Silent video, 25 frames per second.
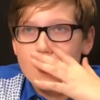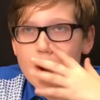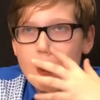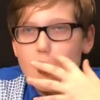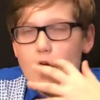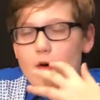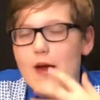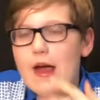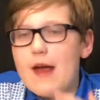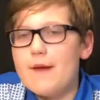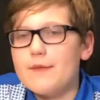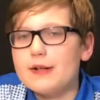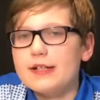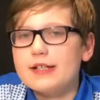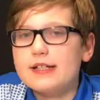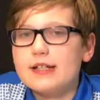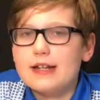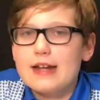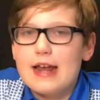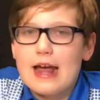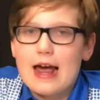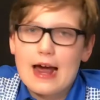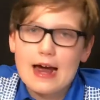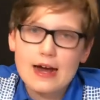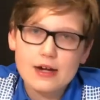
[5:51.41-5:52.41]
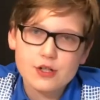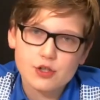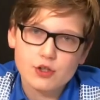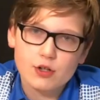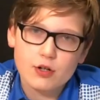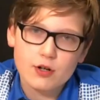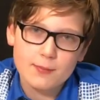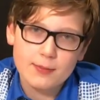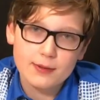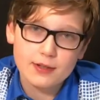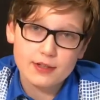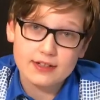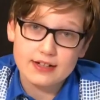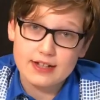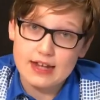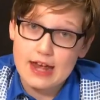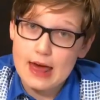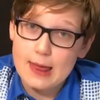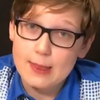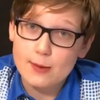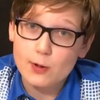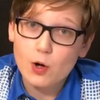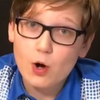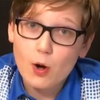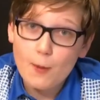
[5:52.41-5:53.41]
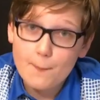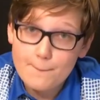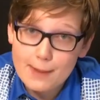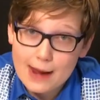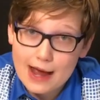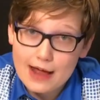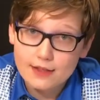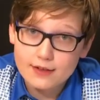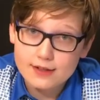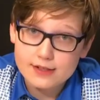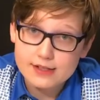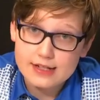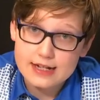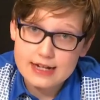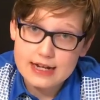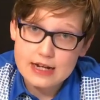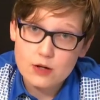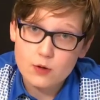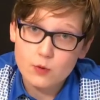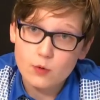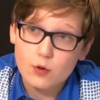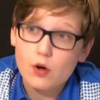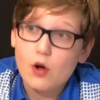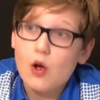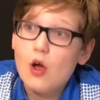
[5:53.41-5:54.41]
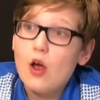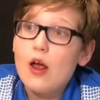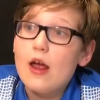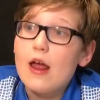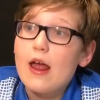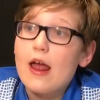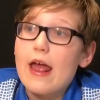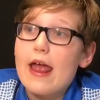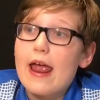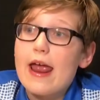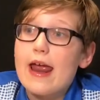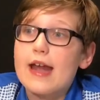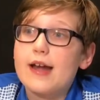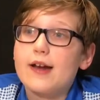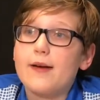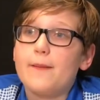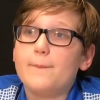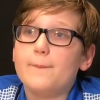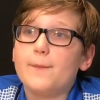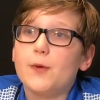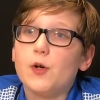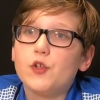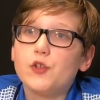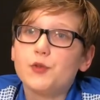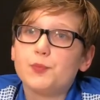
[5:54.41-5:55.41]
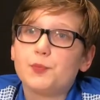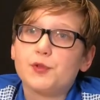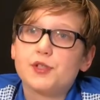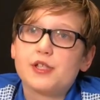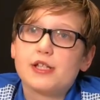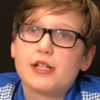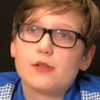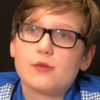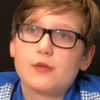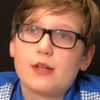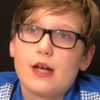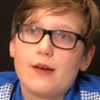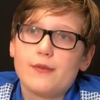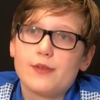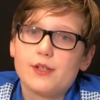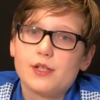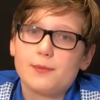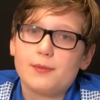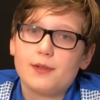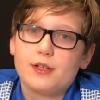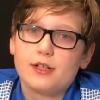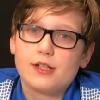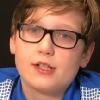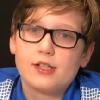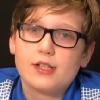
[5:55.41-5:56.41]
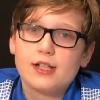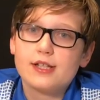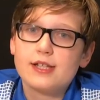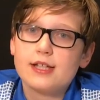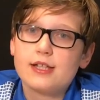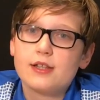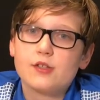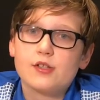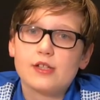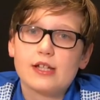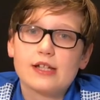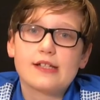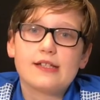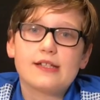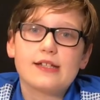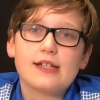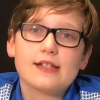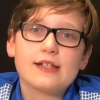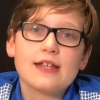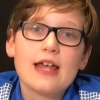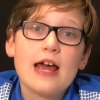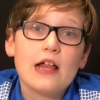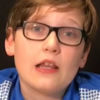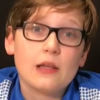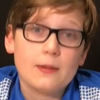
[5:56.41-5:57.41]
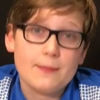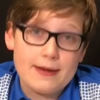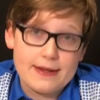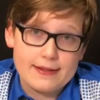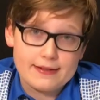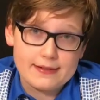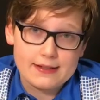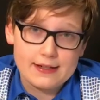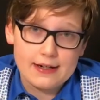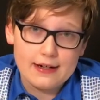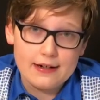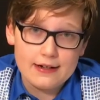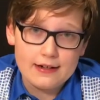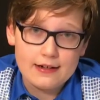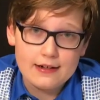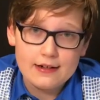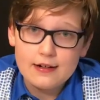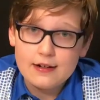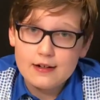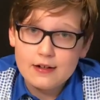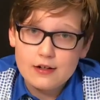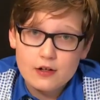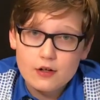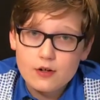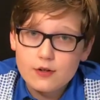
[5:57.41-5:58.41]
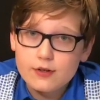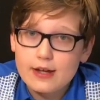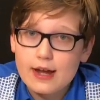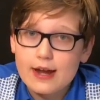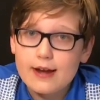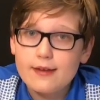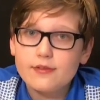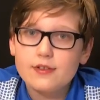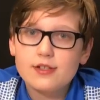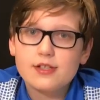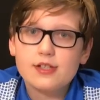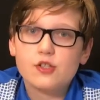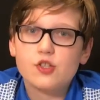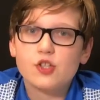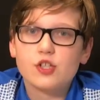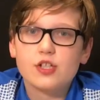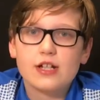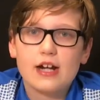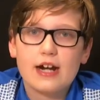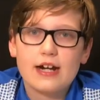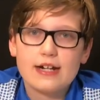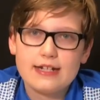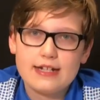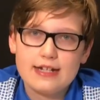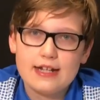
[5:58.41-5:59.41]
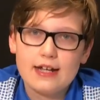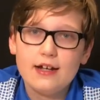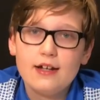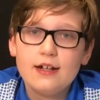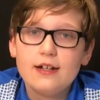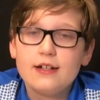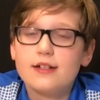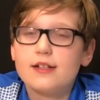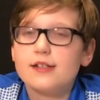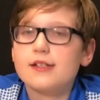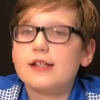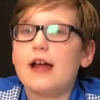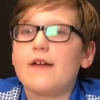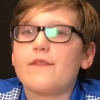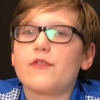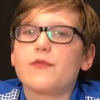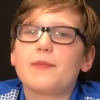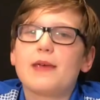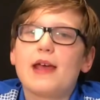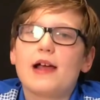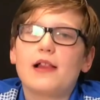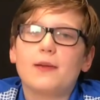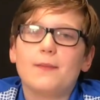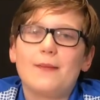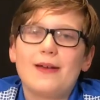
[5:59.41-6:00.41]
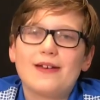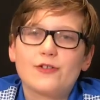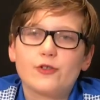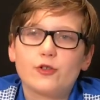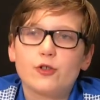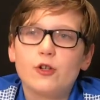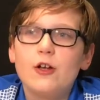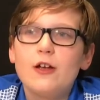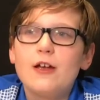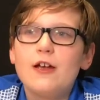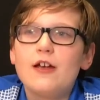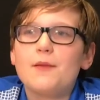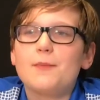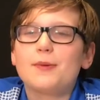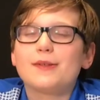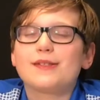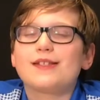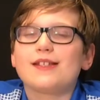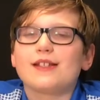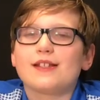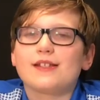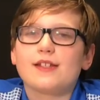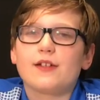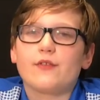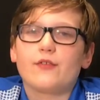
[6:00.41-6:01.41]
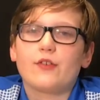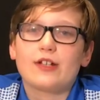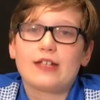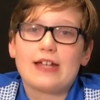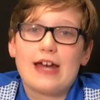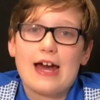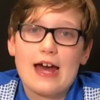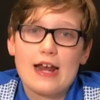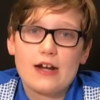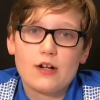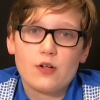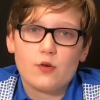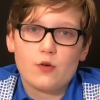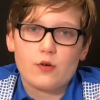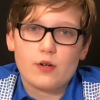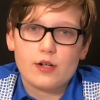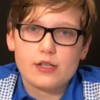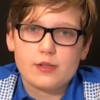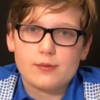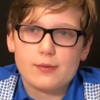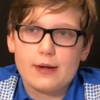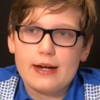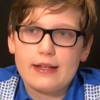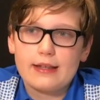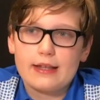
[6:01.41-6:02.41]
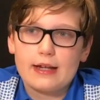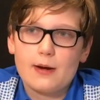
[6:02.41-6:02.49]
No, every skin has their own ability, and they're all balanced and equal. And multiple skins will have this ability. So let's say there's like 6 elements. Okay, this is just an idea. Doesn't have to be elemental, but 6 different categories, right?